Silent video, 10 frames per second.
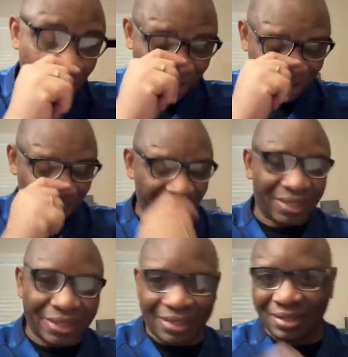So
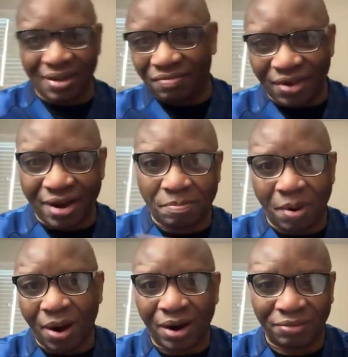this is a very
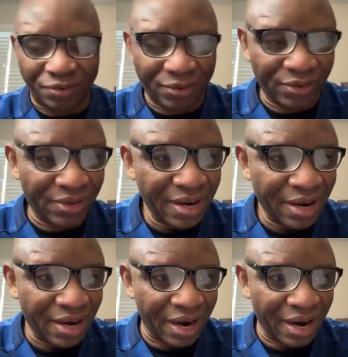powerful